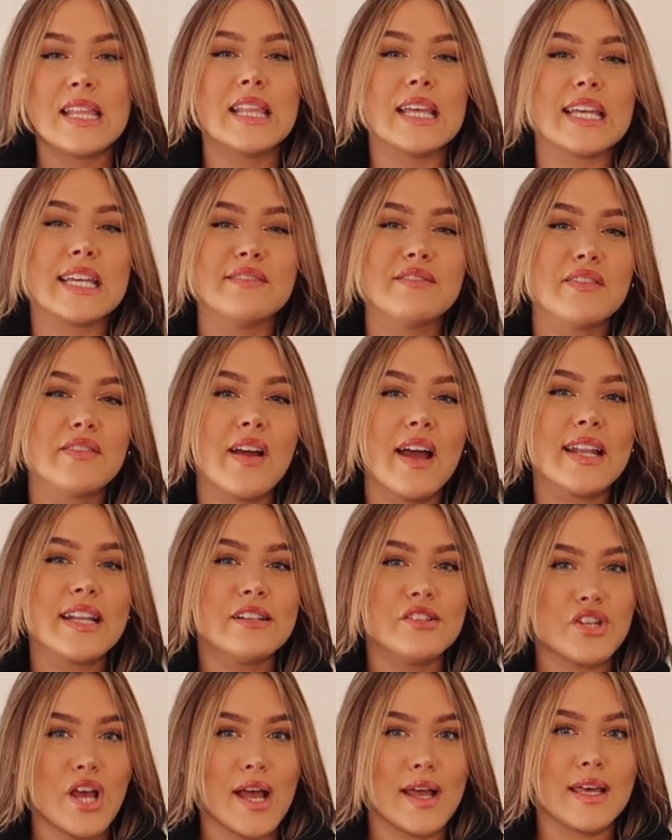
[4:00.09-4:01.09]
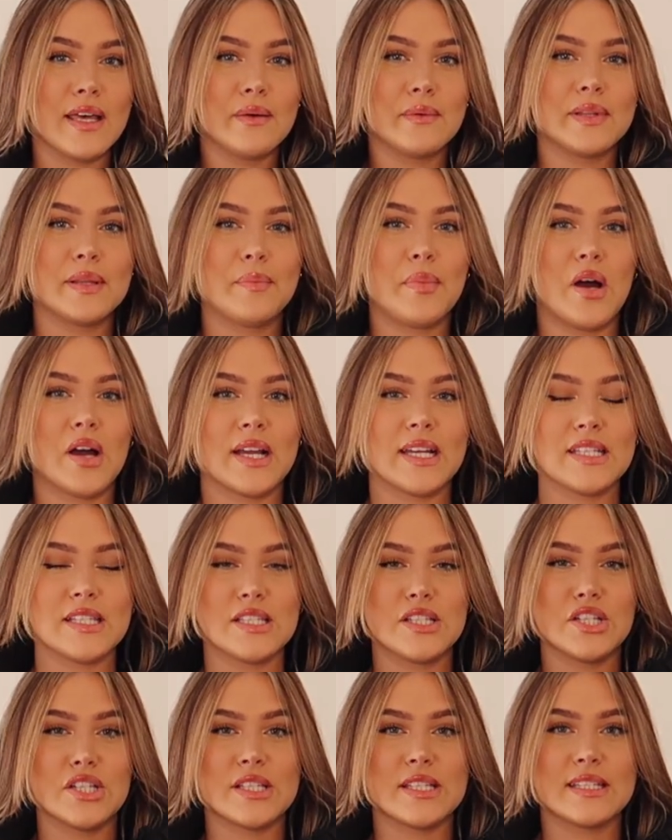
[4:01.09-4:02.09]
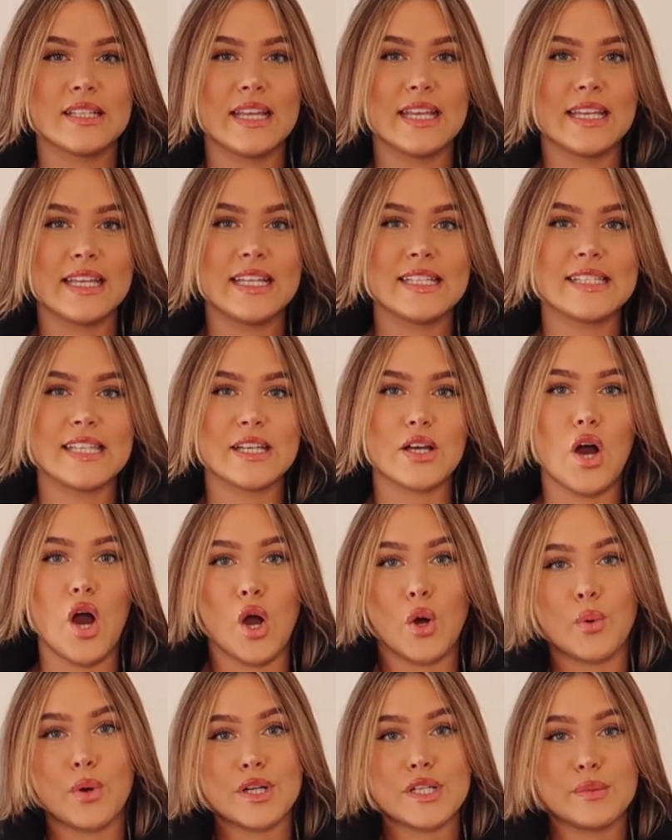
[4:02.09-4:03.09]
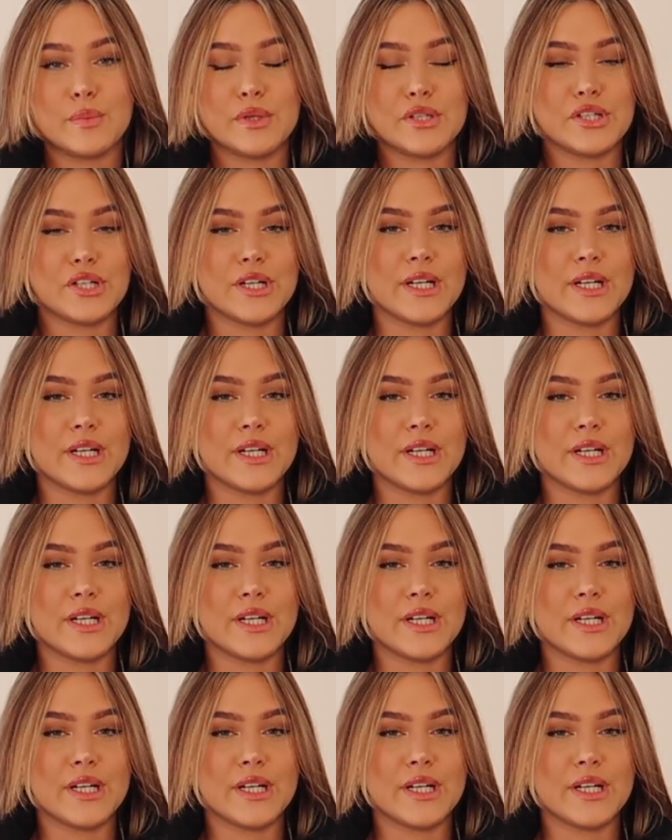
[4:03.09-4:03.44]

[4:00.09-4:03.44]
Like, have you ever had a jacket where the pockets just like, it's like awkward to put